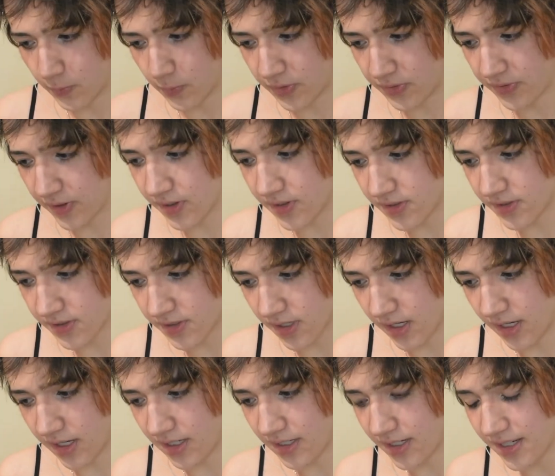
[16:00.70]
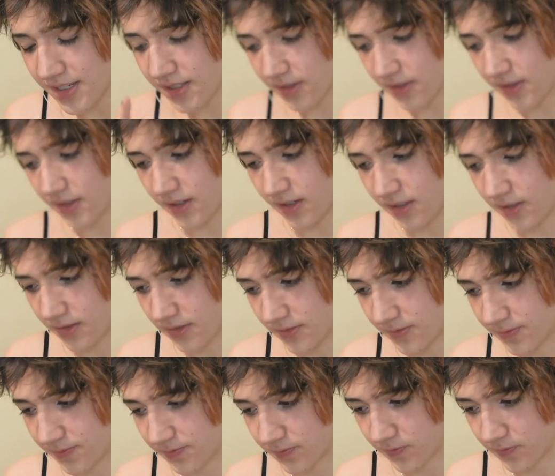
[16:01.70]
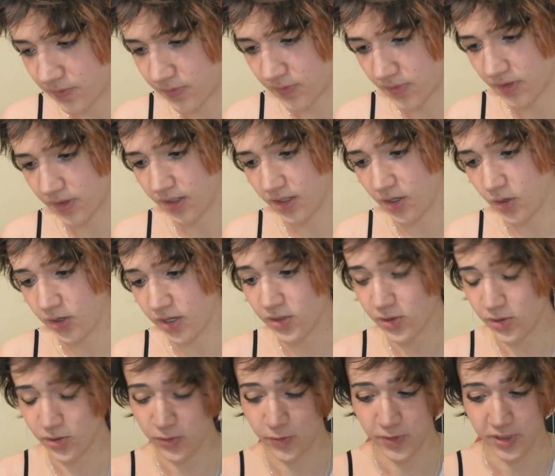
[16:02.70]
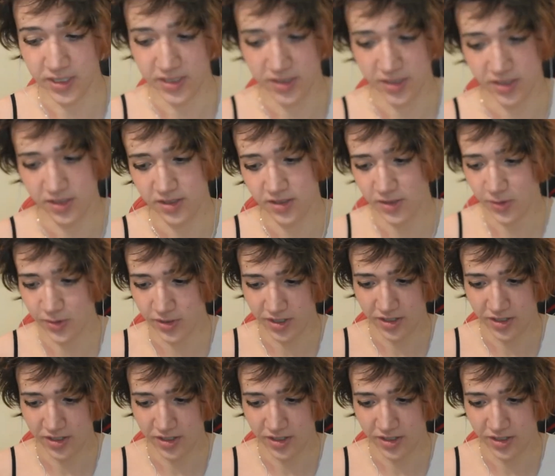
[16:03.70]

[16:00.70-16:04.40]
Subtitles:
there's an easy thing you can do to fix this, okay?